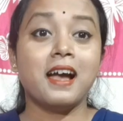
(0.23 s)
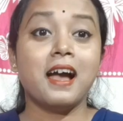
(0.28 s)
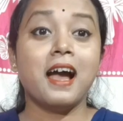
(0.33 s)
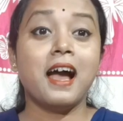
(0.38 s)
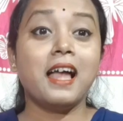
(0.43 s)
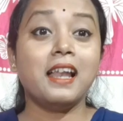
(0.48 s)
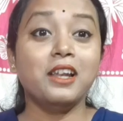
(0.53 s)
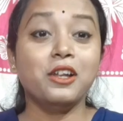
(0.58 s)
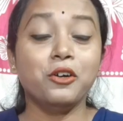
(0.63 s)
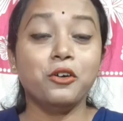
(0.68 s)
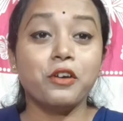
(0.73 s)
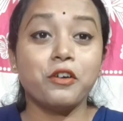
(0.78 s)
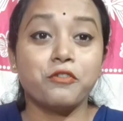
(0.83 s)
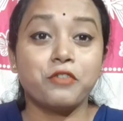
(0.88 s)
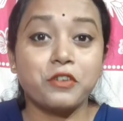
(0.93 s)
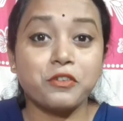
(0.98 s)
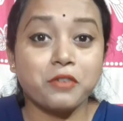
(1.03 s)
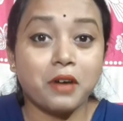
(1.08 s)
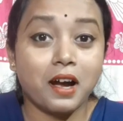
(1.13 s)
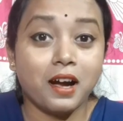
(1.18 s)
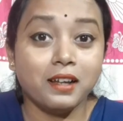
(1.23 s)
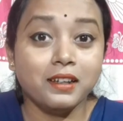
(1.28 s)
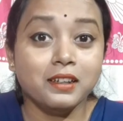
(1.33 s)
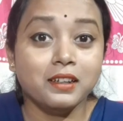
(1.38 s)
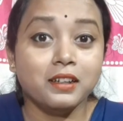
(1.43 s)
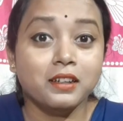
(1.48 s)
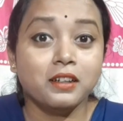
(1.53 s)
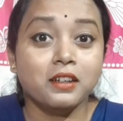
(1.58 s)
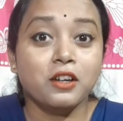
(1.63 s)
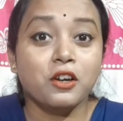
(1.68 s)
Hello everyone.
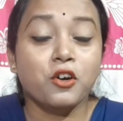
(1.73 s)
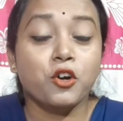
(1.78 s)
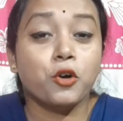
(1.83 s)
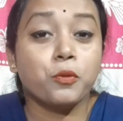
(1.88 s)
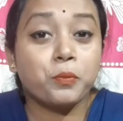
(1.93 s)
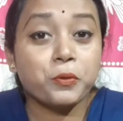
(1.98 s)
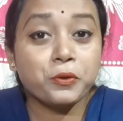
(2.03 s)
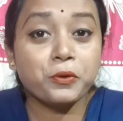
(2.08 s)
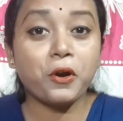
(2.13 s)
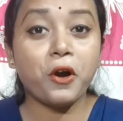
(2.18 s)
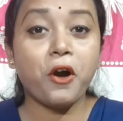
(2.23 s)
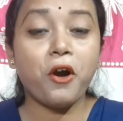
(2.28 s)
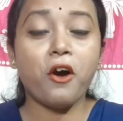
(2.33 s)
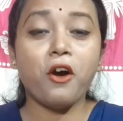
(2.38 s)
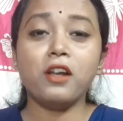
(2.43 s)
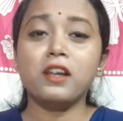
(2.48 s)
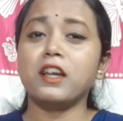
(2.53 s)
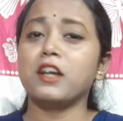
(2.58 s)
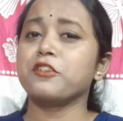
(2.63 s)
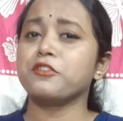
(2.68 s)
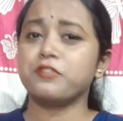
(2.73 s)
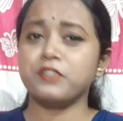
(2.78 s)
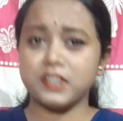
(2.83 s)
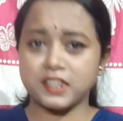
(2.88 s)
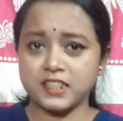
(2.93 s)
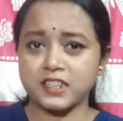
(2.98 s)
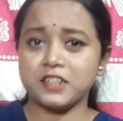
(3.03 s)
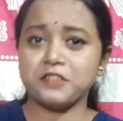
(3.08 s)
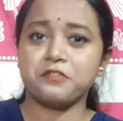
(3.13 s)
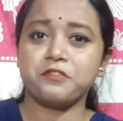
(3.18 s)
Hope you all are fit
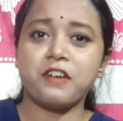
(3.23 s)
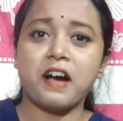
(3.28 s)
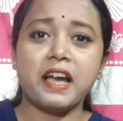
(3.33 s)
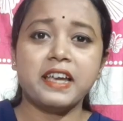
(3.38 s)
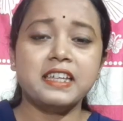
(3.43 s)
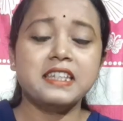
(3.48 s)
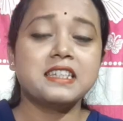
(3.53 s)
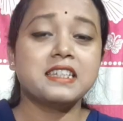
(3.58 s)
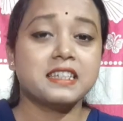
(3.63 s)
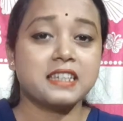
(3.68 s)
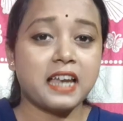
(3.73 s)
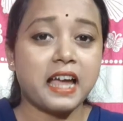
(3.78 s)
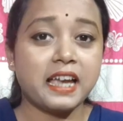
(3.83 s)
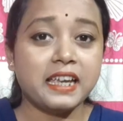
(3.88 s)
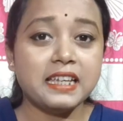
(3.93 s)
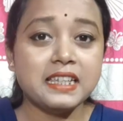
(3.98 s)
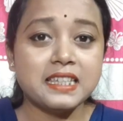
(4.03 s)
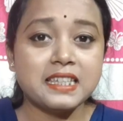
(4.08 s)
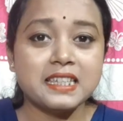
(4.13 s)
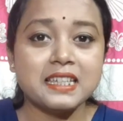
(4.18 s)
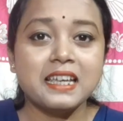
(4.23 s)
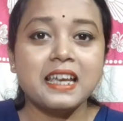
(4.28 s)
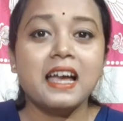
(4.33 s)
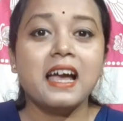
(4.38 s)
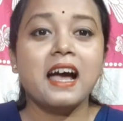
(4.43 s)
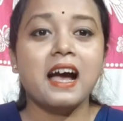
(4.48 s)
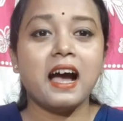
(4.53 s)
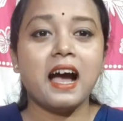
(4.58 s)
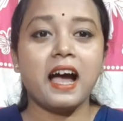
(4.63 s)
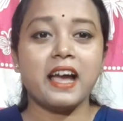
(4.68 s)
and fine, right?
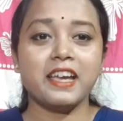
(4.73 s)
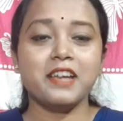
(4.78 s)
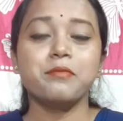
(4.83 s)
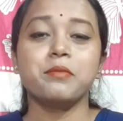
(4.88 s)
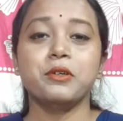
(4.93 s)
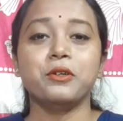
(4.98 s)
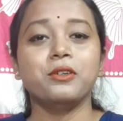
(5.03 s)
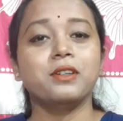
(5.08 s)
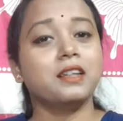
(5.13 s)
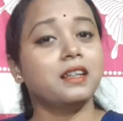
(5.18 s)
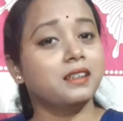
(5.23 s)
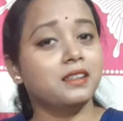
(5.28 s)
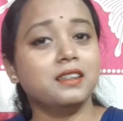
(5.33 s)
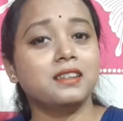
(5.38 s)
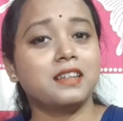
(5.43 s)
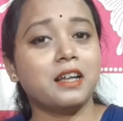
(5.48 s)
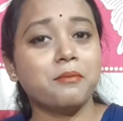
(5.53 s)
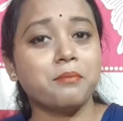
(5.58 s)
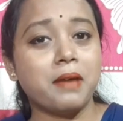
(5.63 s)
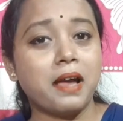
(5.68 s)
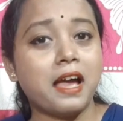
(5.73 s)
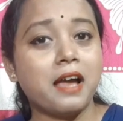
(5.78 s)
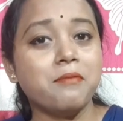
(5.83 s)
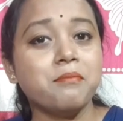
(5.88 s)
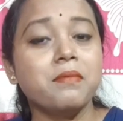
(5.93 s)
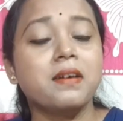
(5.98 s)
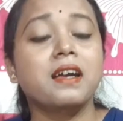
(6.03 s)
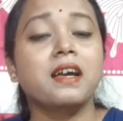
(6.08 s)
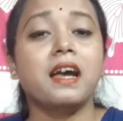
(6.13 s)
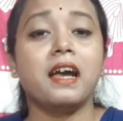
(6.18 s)
I am your Nandita ma'am
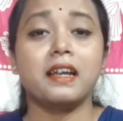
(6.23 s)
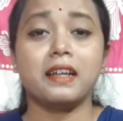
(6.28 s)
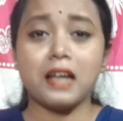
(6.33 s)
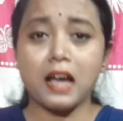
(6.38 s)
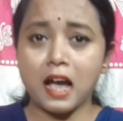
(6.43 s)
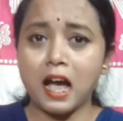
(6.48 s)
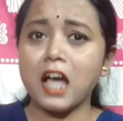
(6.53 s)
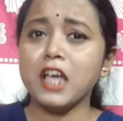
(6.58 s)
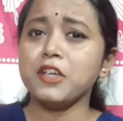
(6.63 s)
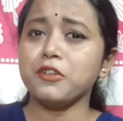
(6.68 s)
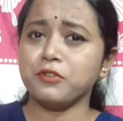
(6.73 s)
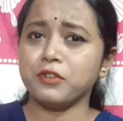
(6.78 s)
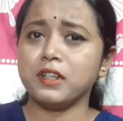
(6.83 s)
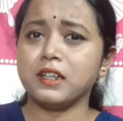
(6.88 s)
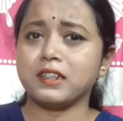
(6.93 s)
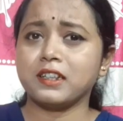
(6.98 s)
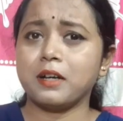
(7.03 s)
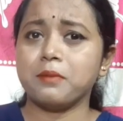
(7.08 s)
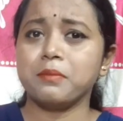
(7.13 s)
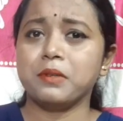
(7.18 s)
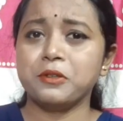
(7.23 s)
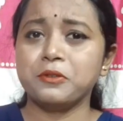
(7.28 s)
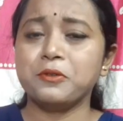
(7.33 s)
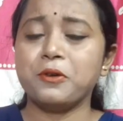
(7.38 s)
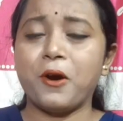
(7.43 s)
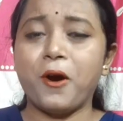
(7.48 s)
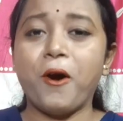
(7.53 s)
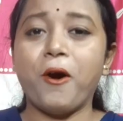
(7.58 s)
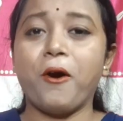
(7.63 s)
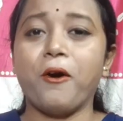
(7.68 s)
and I welcome you
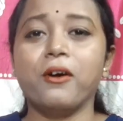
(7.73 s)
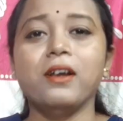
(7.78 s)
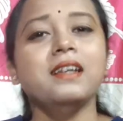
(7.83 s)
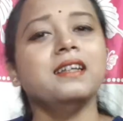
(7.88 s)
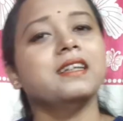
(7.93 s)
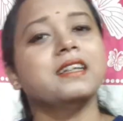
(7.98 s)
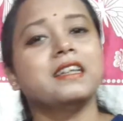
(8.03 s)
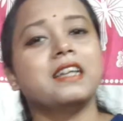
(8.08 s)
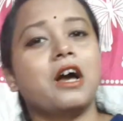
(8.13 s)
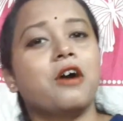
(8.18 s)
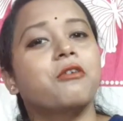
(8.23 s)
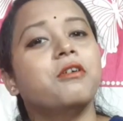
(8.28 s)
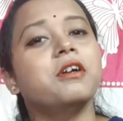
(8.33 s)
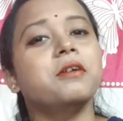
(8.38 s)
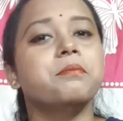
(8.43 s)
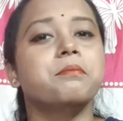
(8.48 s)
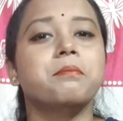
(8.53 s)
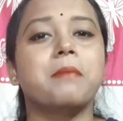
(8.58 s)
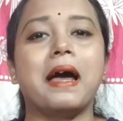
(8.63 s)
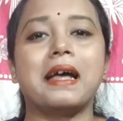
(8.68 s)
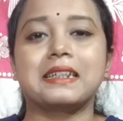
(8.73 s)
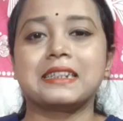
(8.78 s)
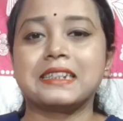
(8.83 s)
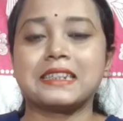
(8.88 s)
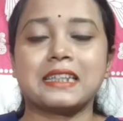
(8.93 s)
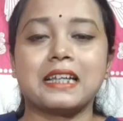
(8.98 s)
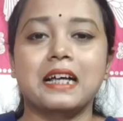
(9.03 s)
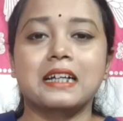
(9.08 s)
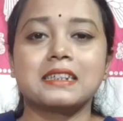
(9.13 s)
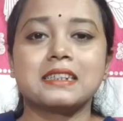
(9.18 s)
all in our maths
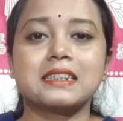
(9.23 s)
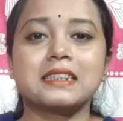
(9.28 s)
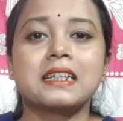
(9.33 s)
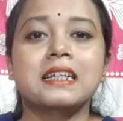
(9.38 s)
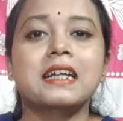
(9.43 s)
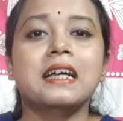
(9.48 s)
class.